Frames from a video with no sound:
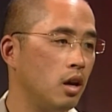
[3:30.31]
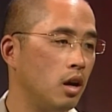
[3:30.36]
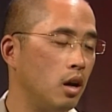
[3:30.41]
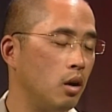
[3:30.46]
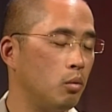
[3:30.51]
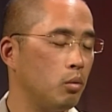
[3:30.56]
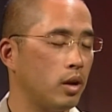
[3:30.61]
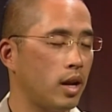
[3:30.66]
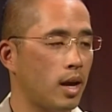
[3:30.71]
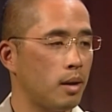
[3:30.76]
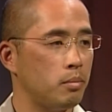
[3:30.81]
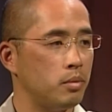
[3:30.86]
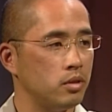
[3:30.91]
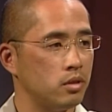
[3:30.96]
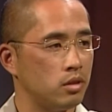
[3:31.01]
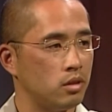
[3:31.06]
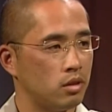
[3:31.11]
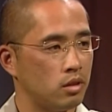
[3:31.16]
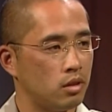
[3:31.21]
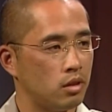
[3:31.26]
Uh, what
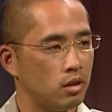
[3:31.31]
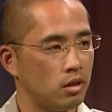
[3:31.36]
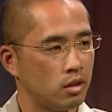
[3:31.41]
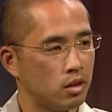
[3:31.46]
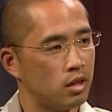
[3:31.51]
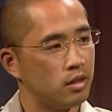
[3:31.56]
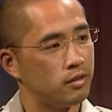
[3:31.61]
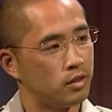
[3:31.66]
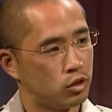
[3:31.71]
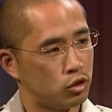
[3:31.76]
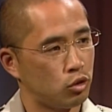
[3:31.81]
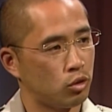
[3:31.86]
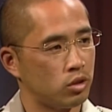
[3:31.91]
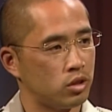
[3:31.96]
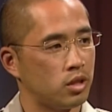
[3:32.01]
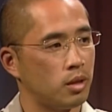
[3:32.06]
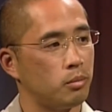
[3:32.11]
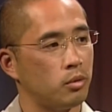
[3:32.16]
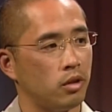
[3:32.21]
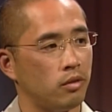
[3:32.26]
happens kind of a short
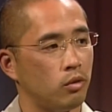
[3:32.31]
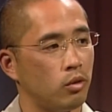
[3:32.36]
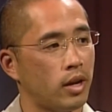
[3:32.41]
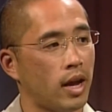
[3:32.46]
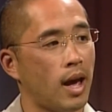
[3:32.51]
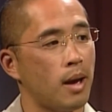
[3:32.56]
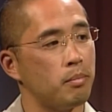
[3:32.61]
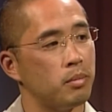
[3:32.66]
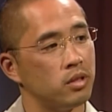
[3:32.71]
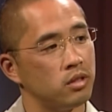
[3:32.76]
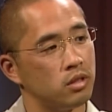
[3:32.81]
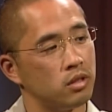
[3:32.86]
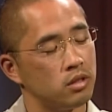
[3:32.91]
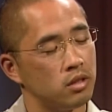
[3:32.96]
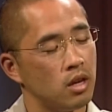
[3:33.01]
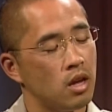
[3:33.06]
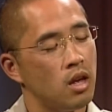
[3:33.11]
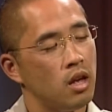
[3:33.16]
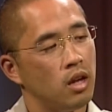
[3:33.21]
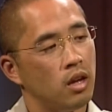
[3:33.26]
summary of what happens is,
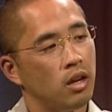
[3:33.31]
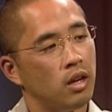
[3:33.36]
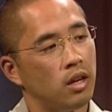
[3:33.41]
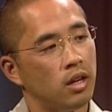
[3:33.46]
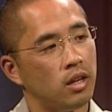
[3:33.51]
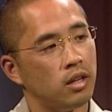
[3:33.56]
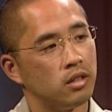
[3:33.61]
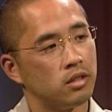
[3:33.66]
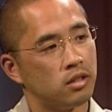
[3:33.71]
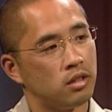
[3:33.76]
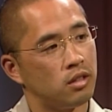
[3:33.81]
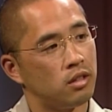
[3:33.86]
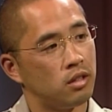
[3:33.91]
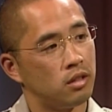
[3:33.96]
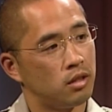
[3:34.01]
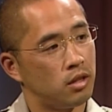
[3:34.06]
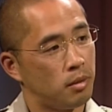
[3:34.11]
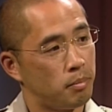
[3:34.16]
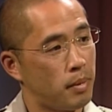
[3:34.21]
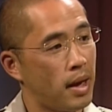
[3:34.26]
is
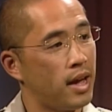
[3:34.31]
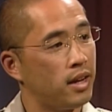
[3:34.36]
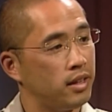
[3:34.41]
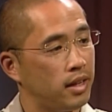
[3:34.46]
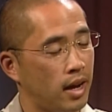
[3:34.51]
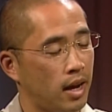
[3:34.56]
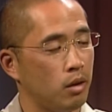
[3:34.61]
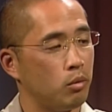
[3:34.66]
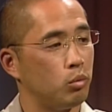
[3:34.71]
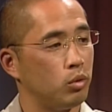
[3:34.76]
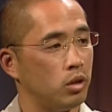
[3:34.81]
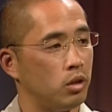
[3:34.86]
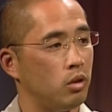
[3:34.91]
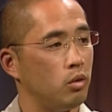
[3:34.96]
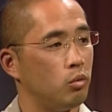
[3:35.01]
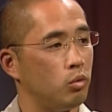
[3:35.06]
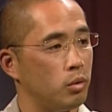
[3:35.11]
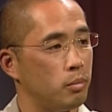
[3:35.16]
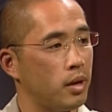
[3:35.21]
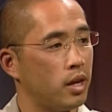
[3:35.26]
the bad guy would,
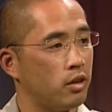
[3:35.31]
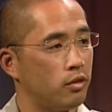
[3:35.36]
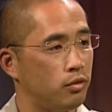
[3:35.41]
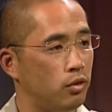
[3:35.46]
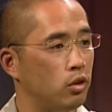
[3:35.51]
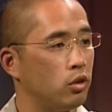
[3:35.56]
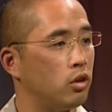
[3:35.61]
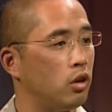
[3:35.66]
would make a phone